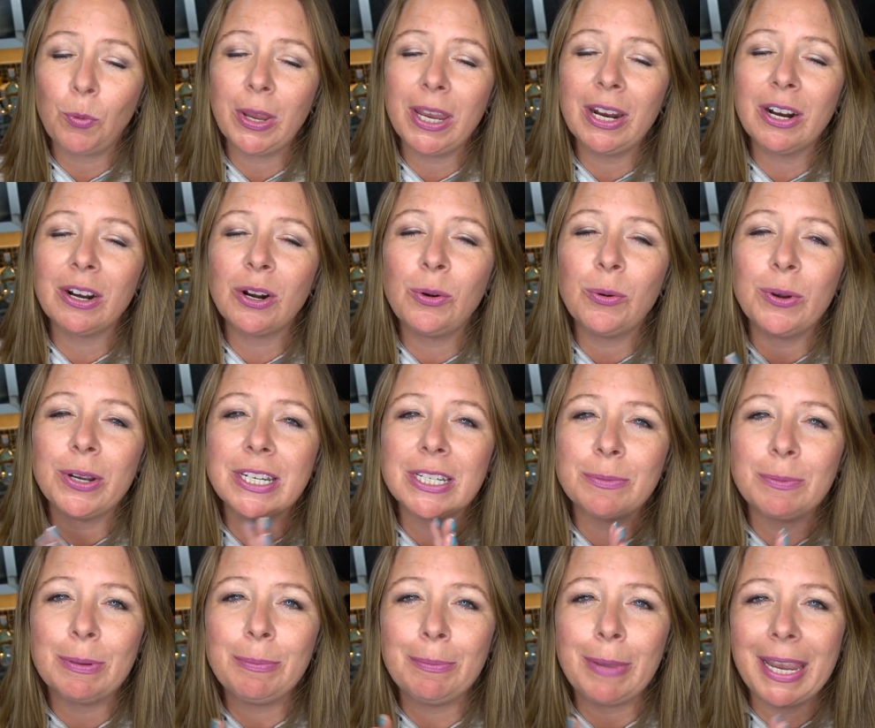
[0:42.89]
We are going
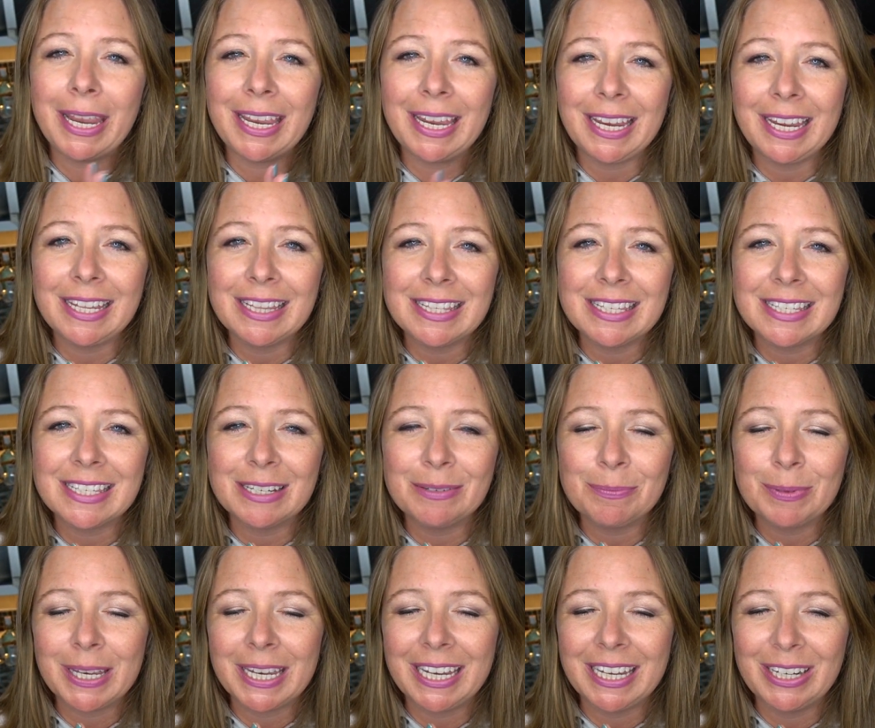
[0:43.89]
to be making
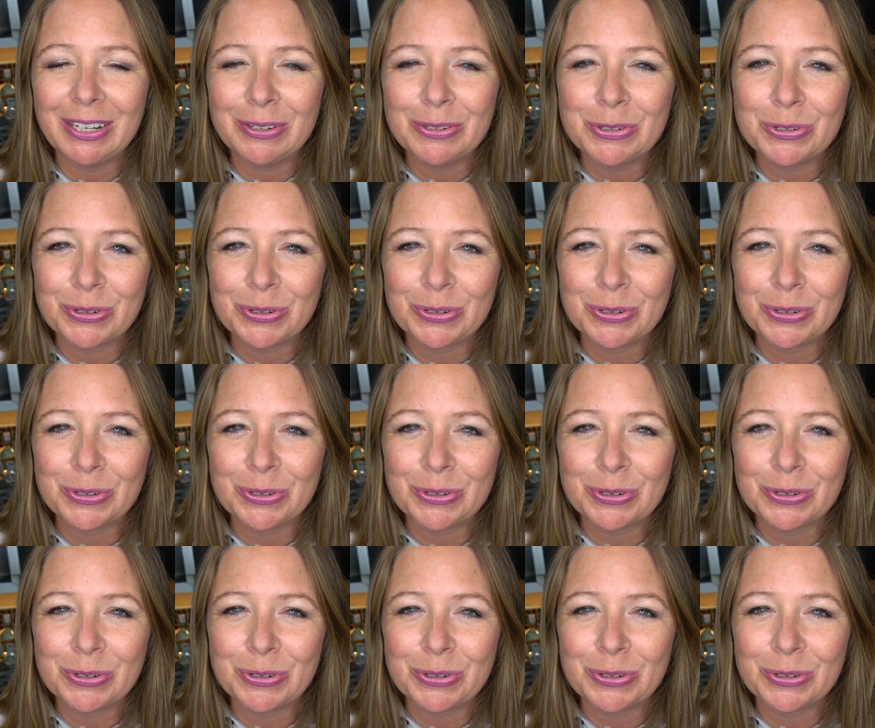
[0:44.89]
some keto